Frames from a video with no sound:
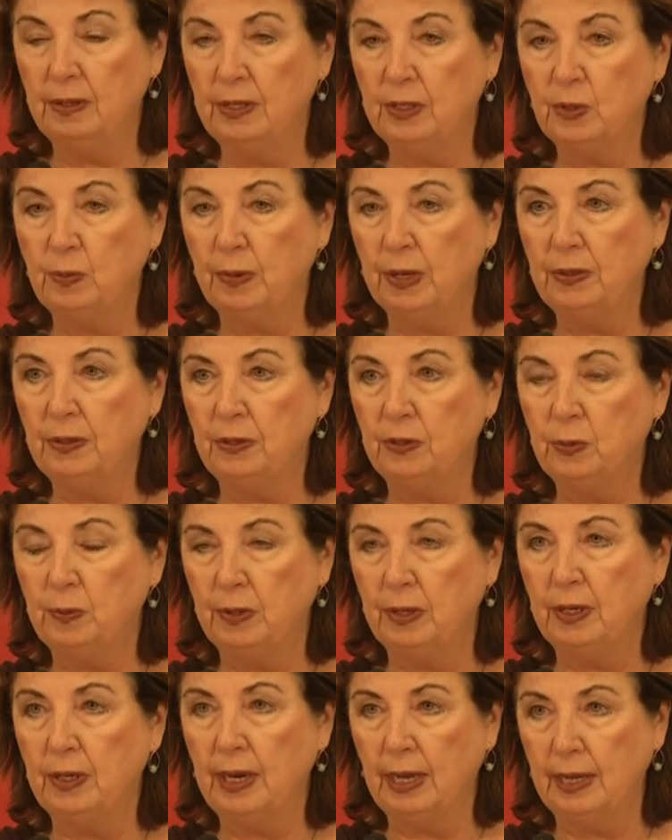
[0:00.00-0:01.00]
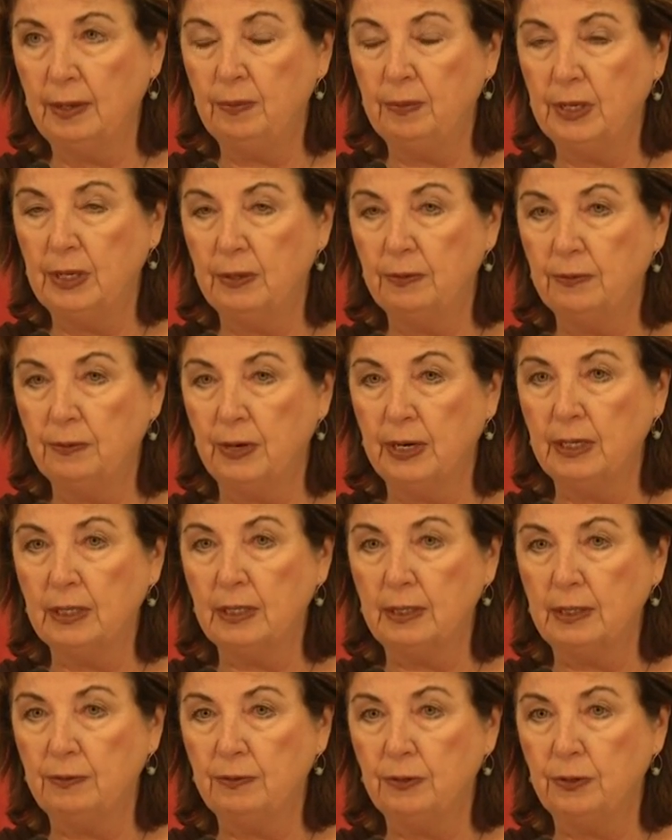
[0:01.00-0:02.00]
This month has been a nightmare,
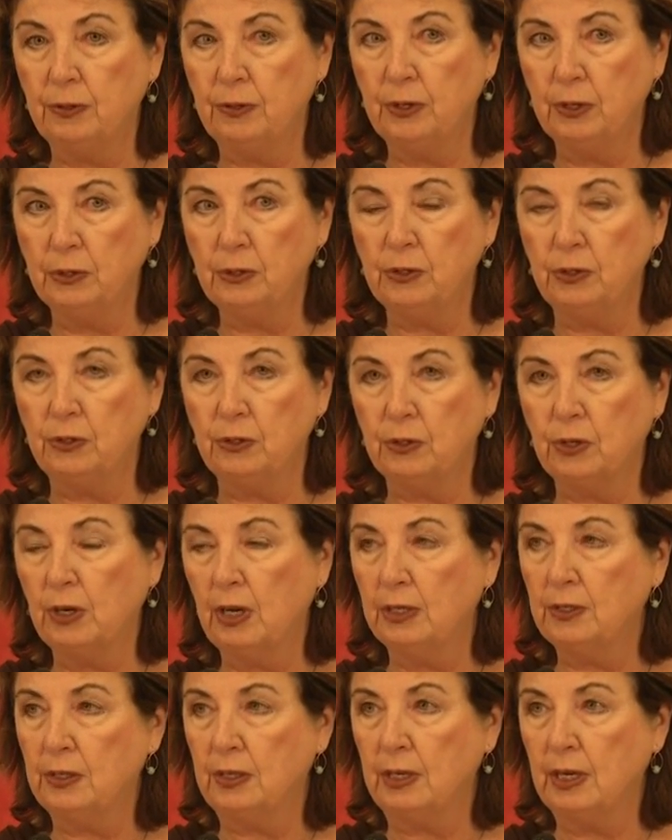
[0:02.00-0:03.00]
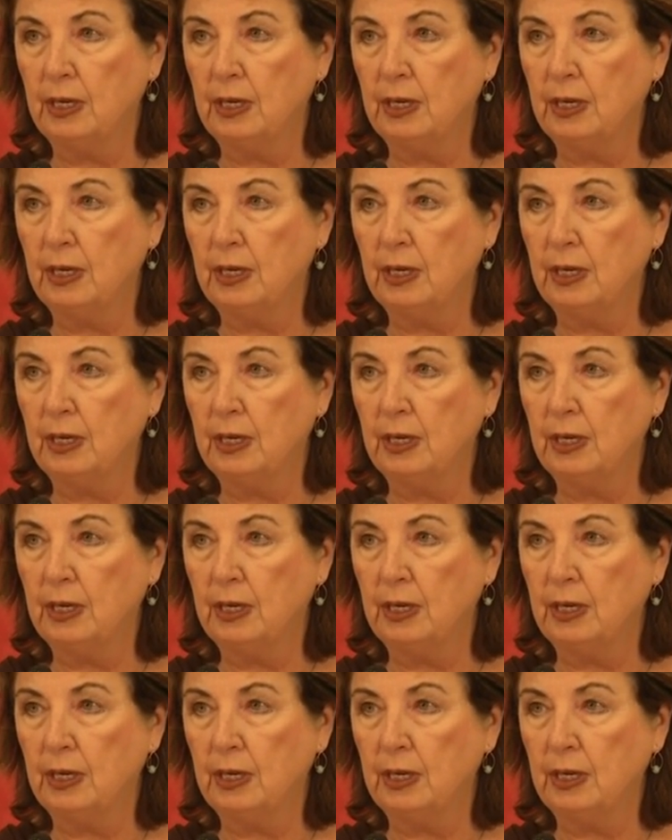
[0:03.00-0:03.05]
frankly, for the nurses across the